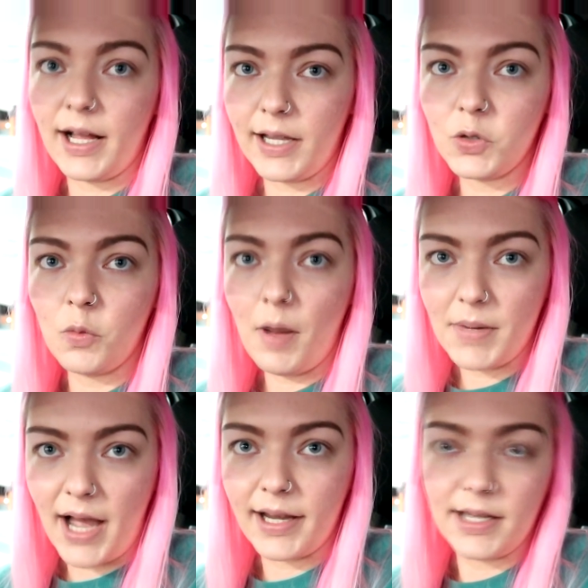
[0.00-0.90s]
I'll get home,
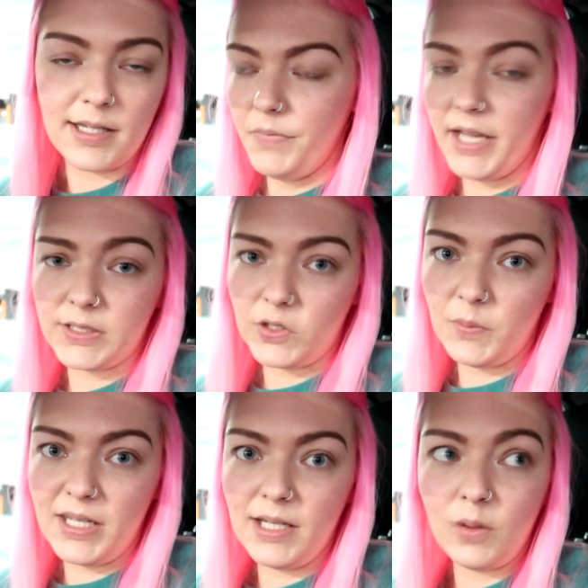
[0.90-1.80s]
I'm knackered, it's
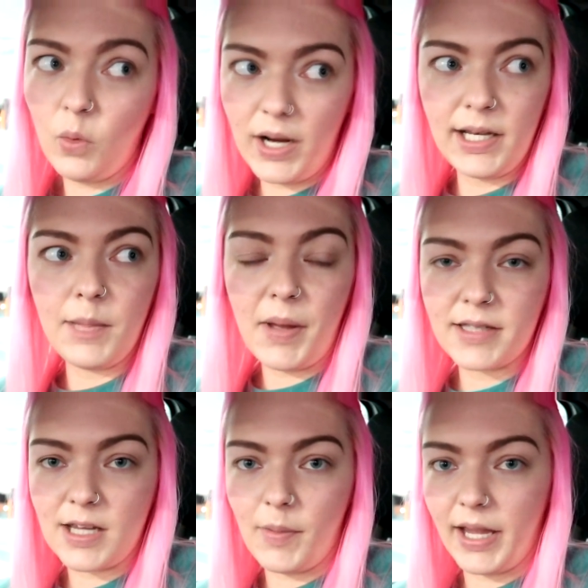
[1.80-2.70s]
gonna be quite late by
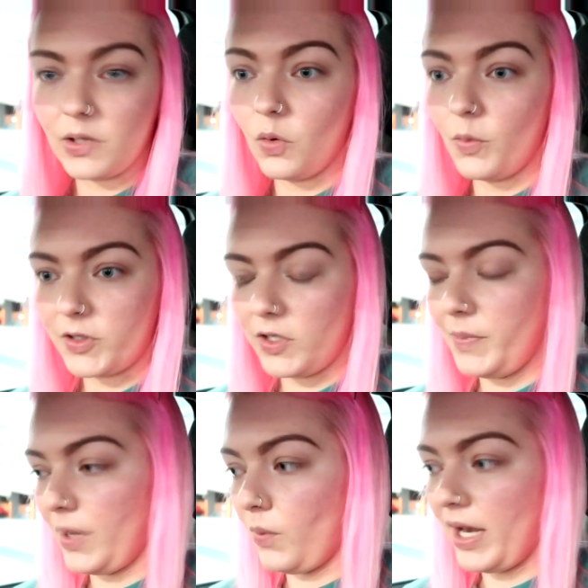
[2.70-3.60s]
the time I get home. It's gonna
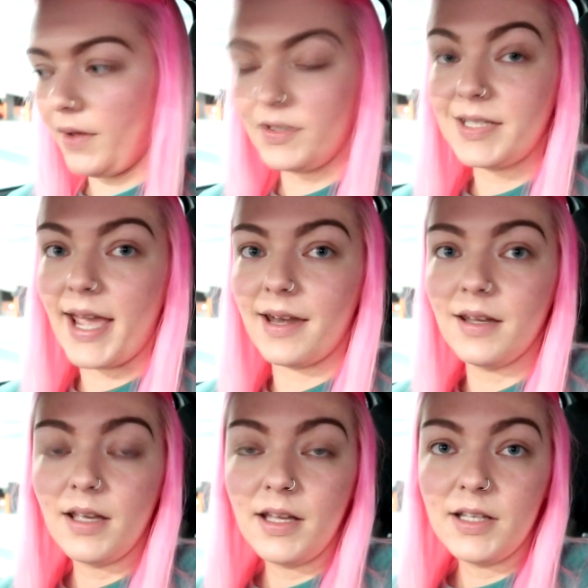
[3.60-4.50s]
be like well after 10.